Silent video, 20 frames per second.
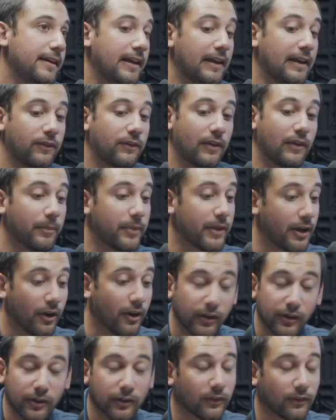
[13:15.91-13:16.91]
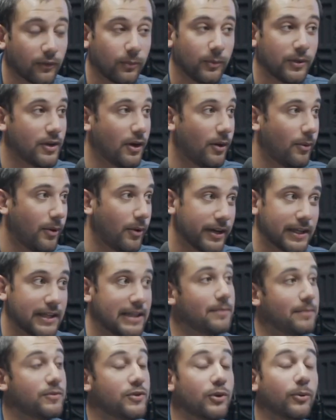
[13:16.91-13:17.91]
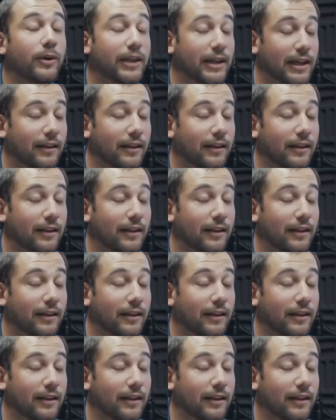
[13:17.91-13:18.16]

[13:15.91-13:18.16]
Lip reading: If something hurts, we don't want to keep doing